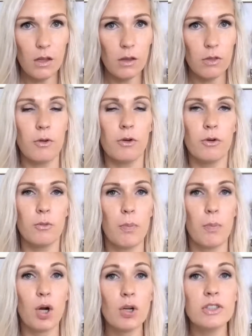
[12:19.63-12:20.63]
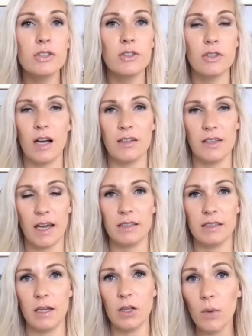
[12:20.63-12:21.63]
the personal contacts
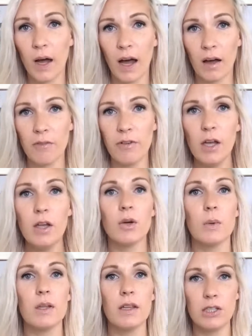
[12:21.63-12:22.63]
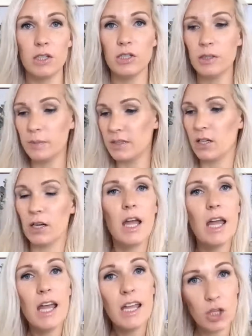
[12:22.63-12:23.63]
that you have, the relationships that
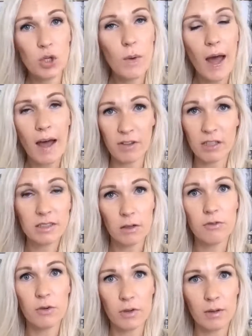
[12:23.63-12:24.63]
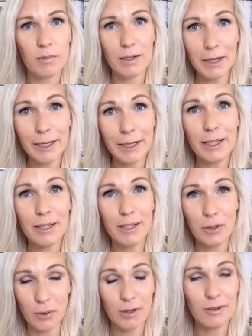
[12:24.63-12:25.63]
you have their cell phone number in
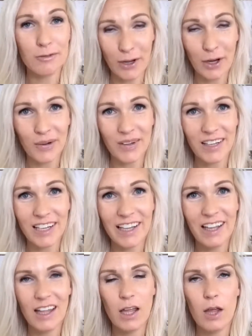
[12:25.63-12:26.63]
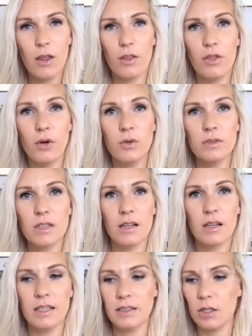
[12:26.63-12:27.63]
your phone, those
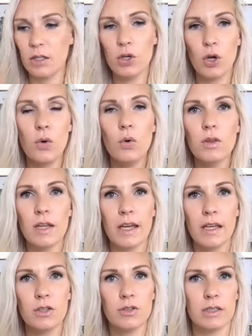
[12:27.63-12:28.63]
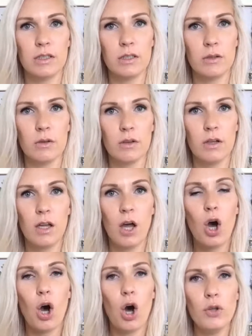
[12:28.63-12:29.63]
contacts know, like, and trust you.
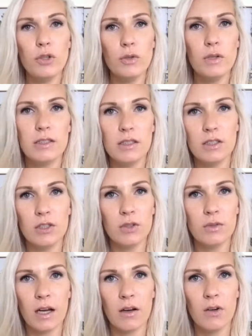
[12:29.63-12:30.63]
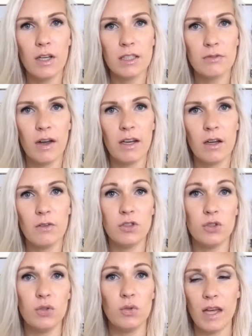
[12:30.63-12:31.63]
All you need to do now is find out,
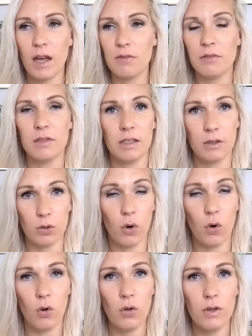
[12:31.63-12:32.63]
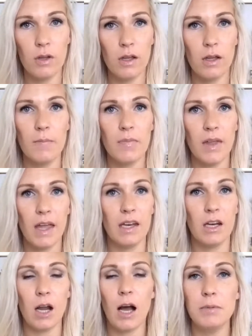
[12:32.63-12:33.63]
do they have a goal and
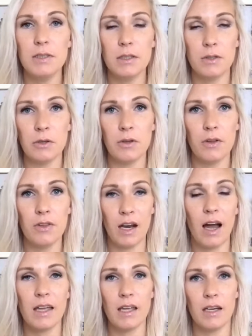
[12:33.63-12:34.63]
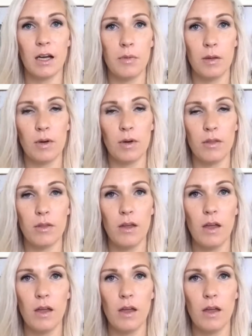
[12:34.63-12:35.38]
an obstacle that I can help them with?